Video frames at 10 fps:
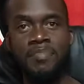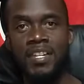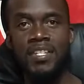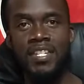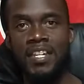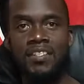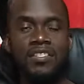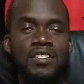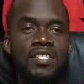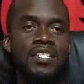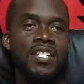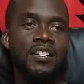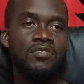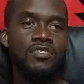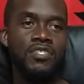and Pacquiao could get it
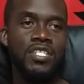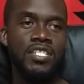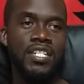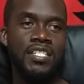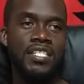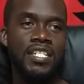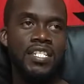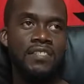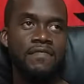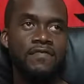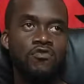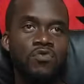on in at the end of